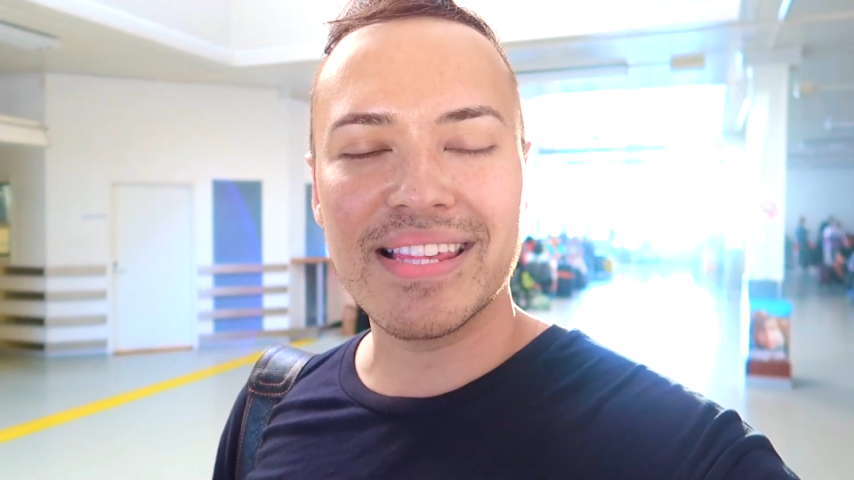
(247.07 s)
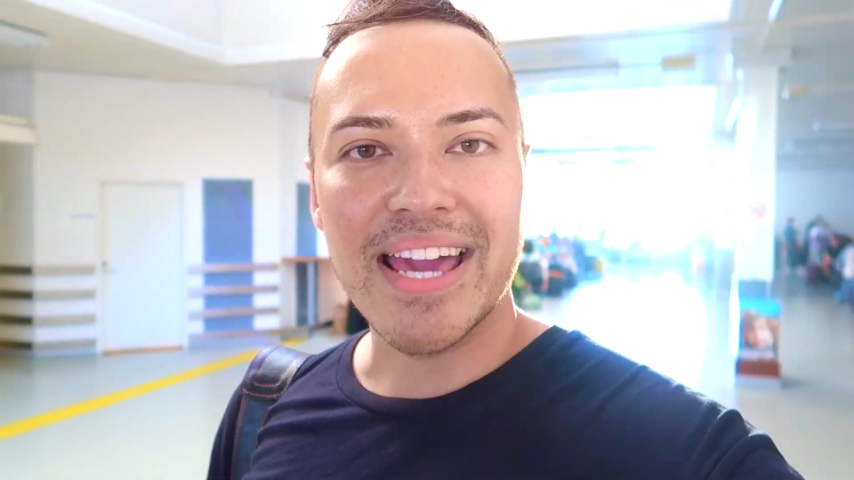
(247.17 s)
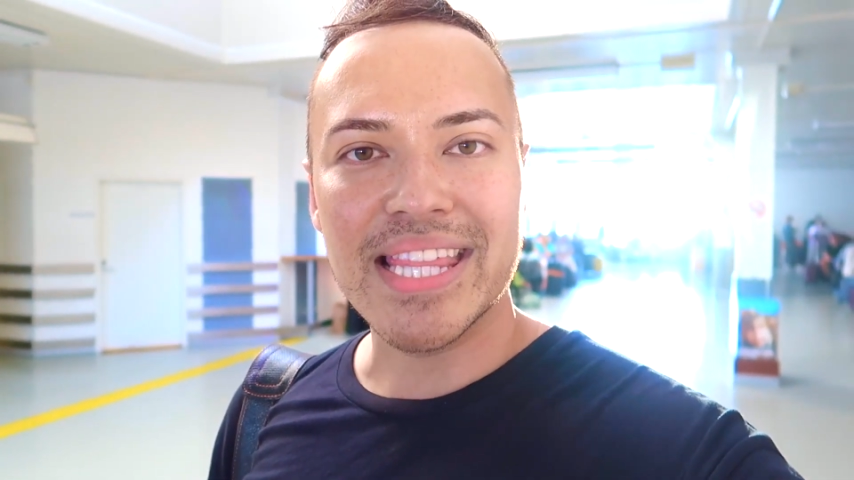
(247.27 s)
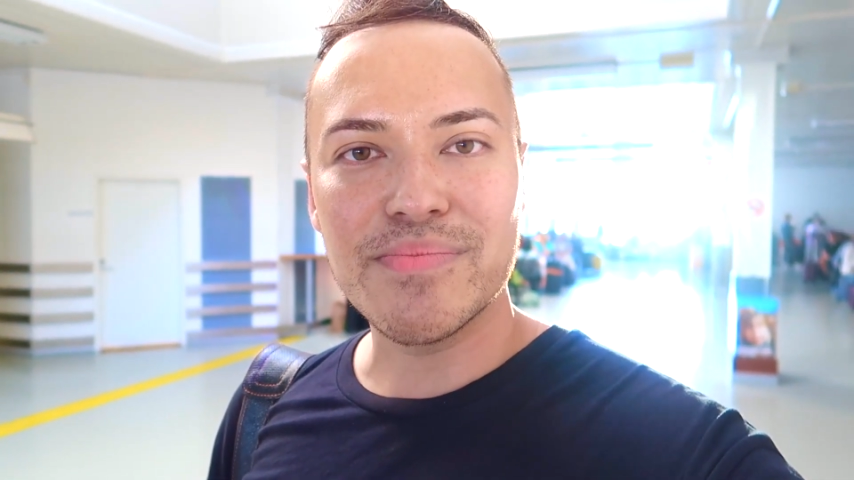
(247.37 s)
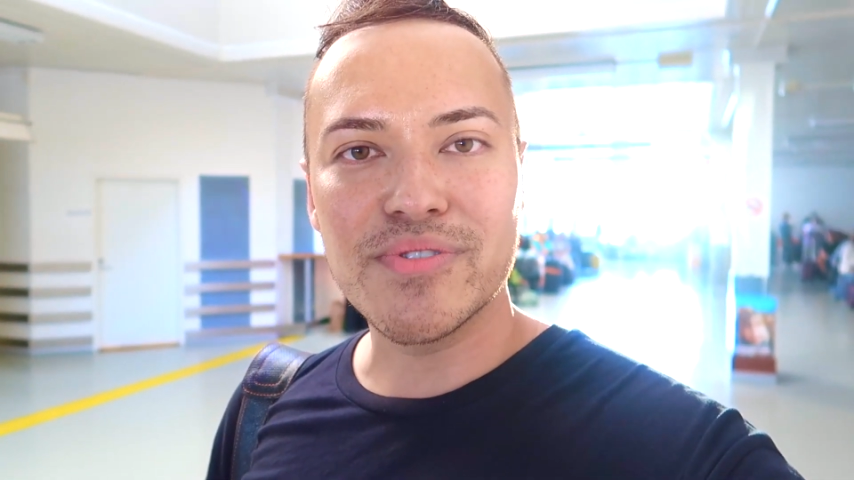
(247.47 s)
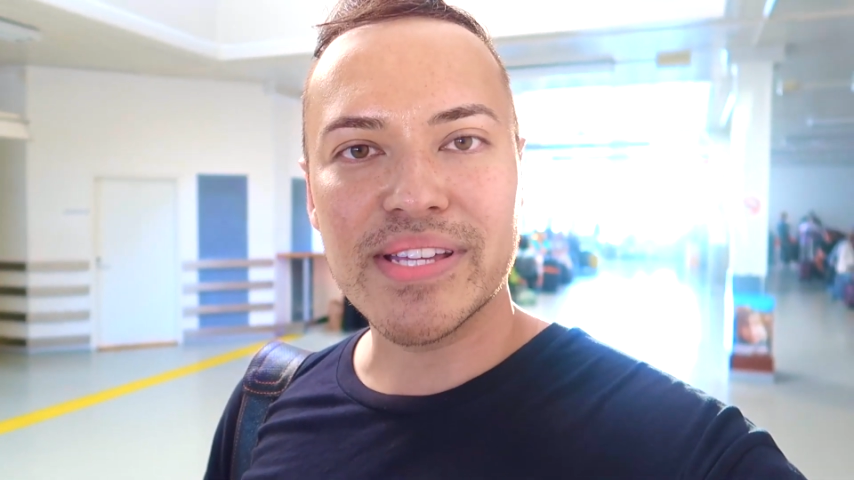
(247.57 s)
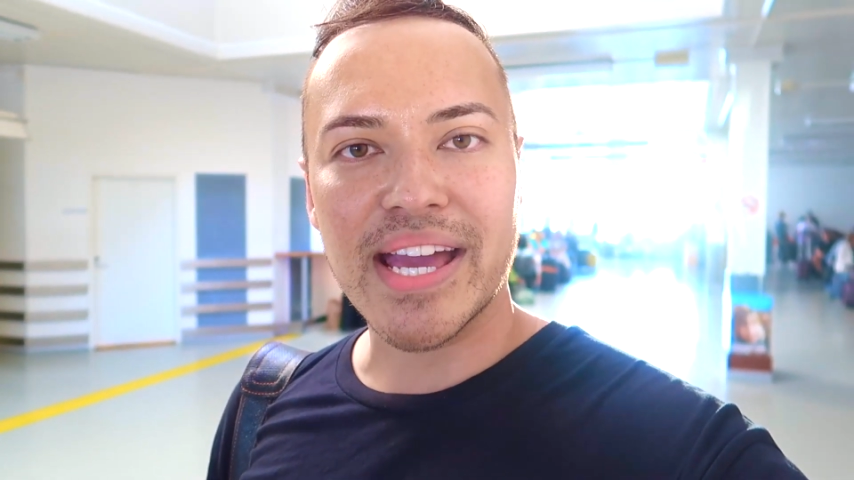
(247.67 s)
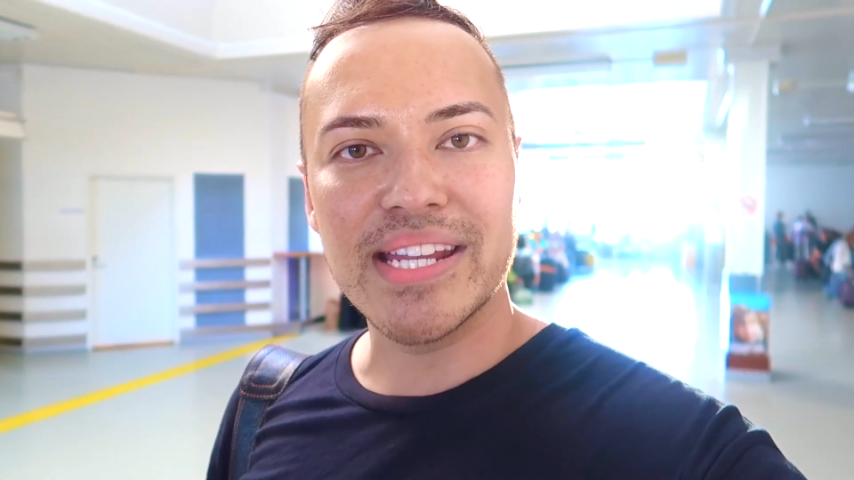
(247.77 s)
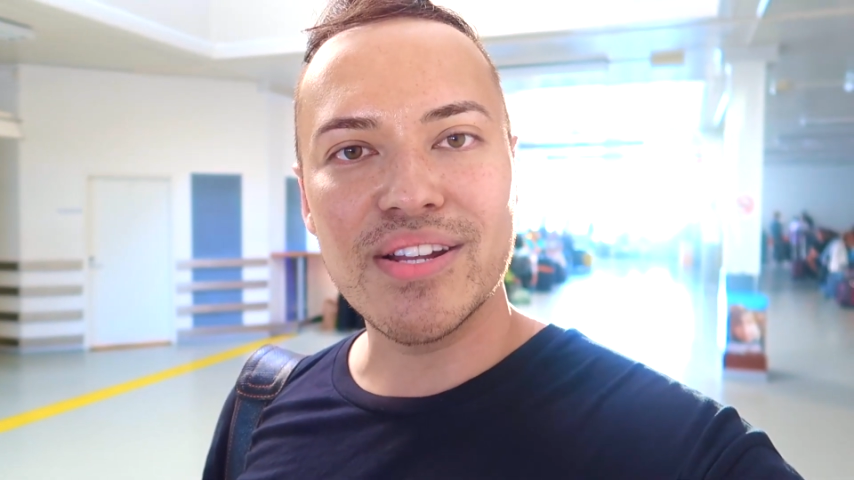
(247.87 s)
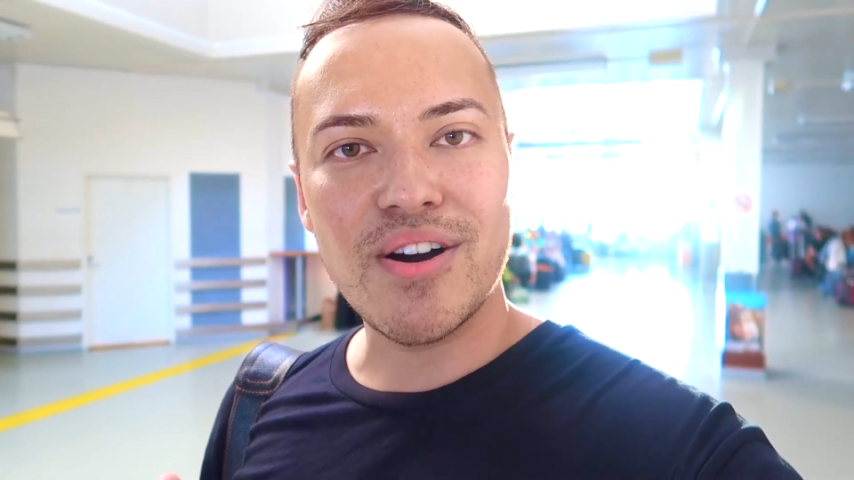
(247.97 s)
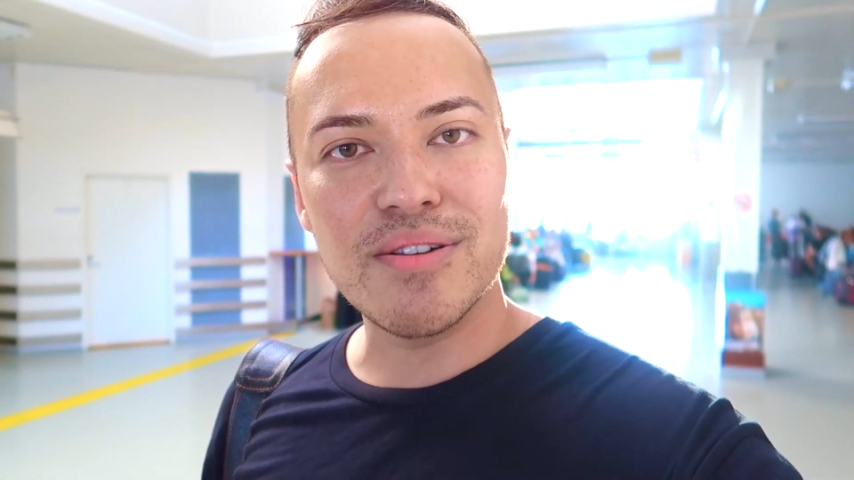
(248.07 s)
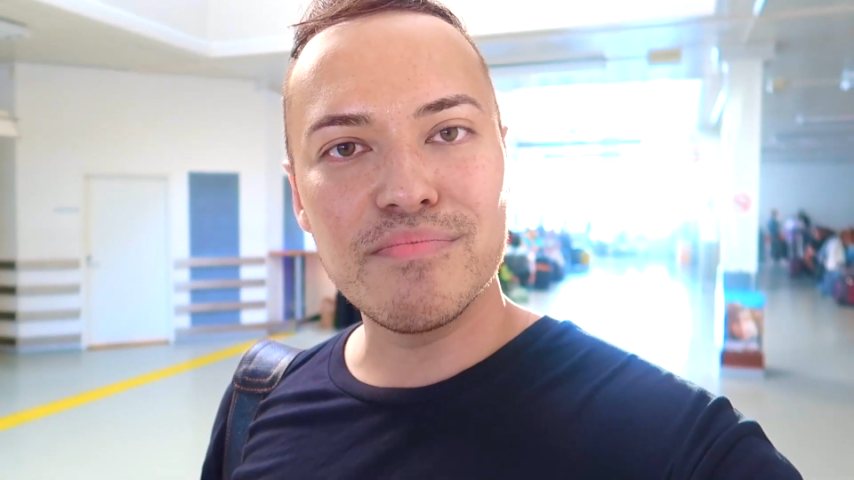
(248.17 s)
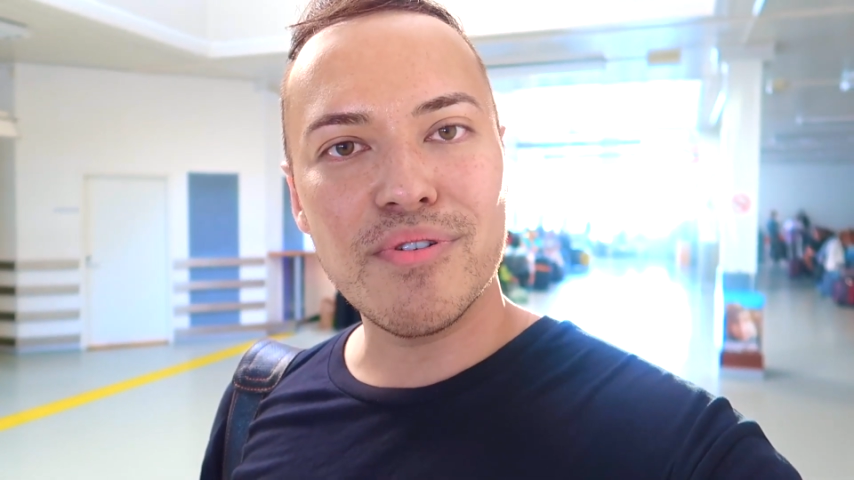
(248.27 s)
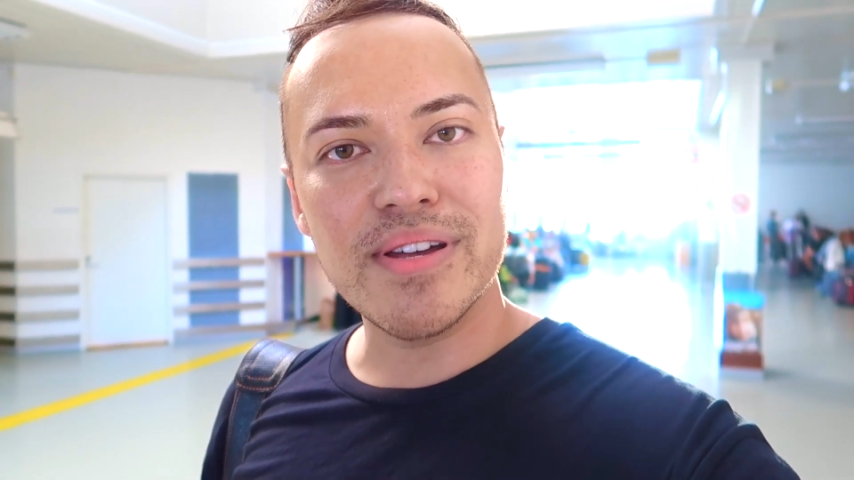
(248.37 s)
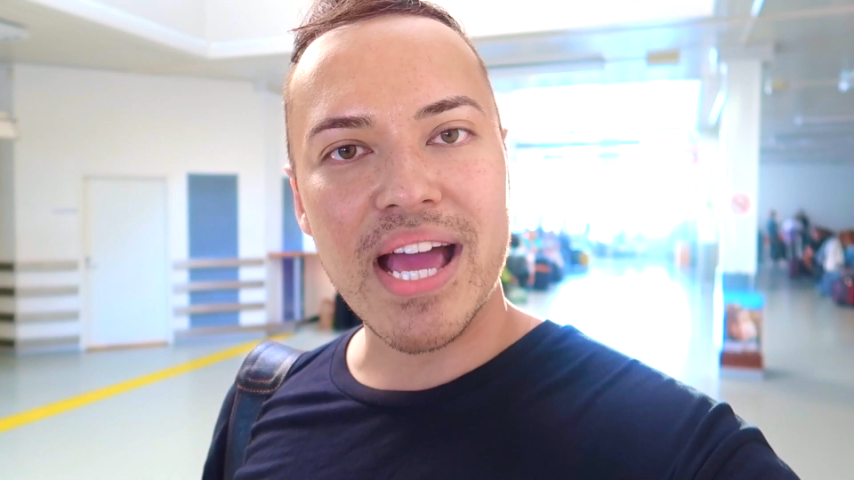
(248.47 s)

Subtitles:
and then we'll get on board